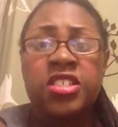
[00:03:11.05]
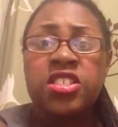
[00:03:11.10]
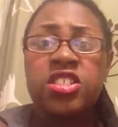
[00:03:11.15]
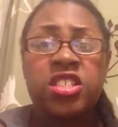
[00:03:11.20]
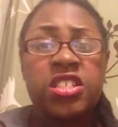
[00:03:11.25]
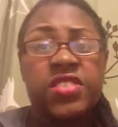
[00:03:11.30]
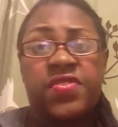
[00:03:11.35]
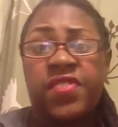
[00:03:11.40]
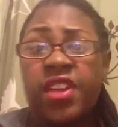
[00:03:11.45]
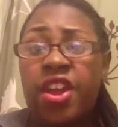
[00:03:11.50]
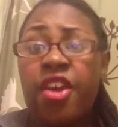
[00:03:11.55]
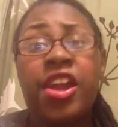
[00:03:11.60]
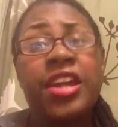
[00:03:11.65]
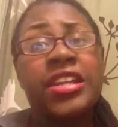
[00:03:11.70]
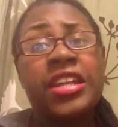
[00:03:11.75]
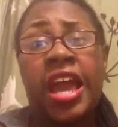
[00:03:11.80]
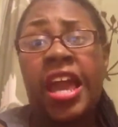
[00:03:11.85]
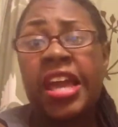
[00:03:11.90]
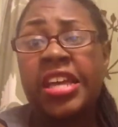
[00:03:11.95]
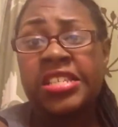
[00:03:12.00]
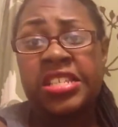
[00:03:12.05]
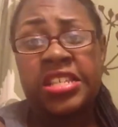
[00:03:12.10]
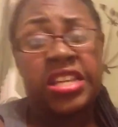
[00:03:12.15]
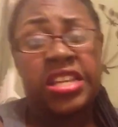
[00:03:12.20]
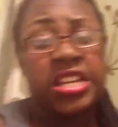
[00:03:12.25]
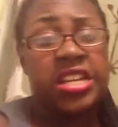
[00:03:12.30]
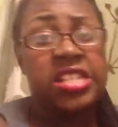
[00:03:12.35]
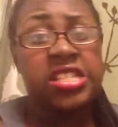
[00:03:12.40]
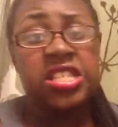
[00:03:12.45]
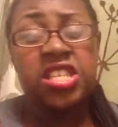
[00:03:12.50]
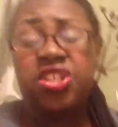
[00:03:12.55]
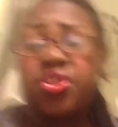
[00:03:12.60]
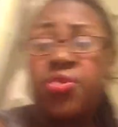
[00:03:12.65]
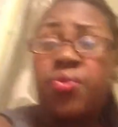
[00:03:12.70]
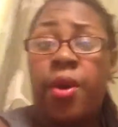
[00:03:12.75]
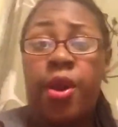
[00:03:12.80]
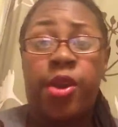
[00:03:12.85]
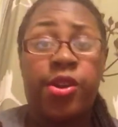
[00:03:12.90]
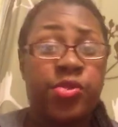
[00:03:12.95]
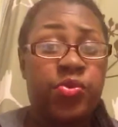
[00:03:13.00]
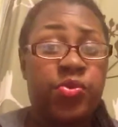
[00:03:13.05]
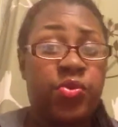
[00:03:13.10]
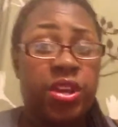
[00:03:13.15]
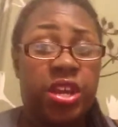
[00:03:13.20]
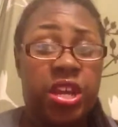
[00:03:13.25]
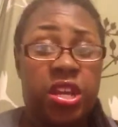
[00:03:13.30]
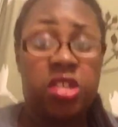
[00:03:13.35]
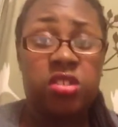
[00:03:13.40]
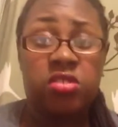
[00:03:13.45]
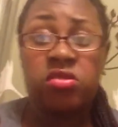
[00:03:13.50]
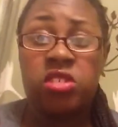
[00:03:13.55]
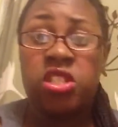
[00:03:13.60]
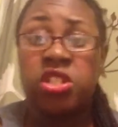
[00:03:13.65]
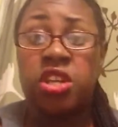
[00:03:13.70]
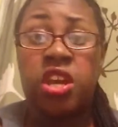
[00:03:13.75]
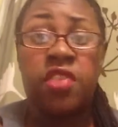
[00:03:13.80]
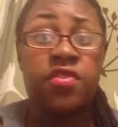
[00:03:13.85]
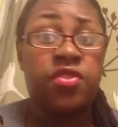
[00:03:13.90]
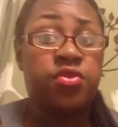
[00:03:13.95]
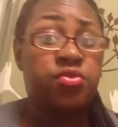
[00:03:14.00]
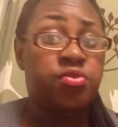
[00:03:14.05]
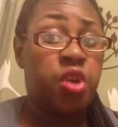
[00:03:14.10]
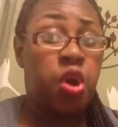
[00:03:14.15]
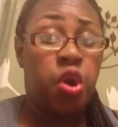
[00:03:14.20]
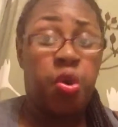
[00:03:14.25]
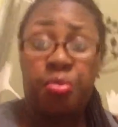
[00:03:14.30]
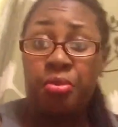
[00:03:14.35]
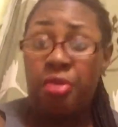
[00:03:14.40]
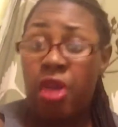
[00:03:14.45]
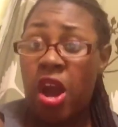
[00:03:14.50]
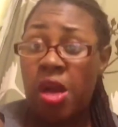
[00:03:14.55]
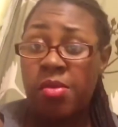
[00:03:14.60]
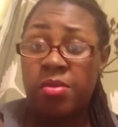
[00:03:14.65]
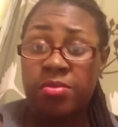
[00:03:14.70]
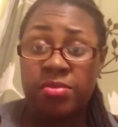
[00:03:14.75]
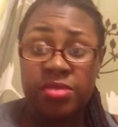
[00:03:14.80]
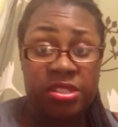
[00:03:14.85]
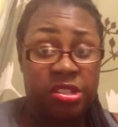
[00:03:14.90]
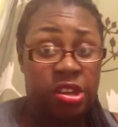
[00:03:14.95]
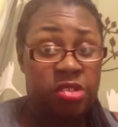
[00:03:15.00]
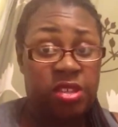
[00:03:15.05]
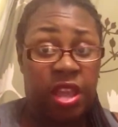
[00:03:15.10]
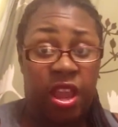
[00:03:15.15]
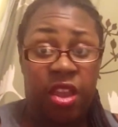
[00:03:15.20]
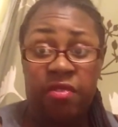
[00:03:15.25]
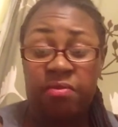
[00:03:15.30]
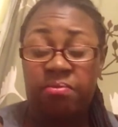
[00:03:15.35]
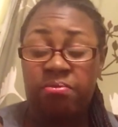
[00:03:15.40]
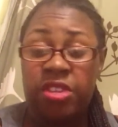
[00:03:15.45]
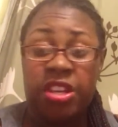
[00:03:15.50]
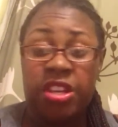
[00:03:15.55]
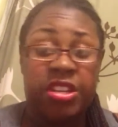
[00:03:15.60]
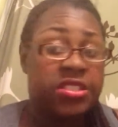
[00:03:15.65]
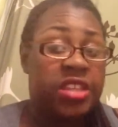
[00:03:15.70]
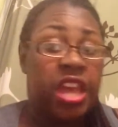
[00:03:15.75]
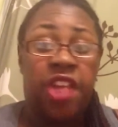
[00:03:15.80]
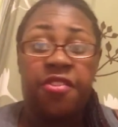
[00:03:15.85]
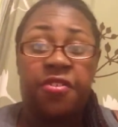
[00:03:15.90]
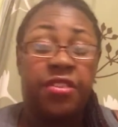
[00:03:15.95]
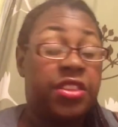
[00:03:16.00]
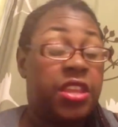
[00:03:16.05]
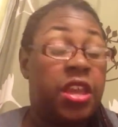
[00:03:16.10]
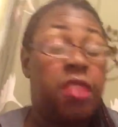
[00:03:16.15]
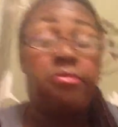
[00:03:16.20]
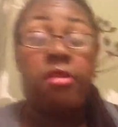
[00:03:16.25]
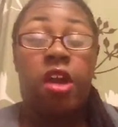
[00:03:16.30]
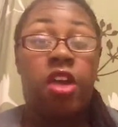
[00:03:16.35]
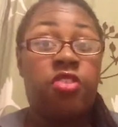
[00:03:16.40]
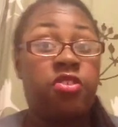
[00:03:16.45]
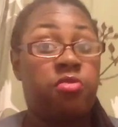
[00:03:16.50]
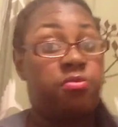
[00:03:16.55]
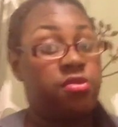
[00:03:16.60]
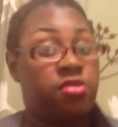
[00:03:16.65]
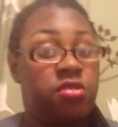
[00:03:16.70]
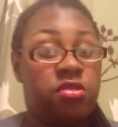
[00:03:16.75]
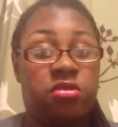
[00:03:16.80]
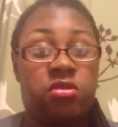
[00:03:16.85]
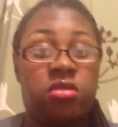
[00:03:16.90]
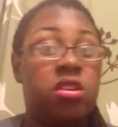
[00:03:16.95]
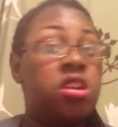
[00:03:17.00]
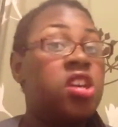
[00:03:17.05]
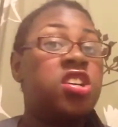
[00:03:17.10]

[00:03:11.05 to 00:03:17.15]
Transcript: She's very nice and easy to work with. She gives you no problems, goes does everything by the book.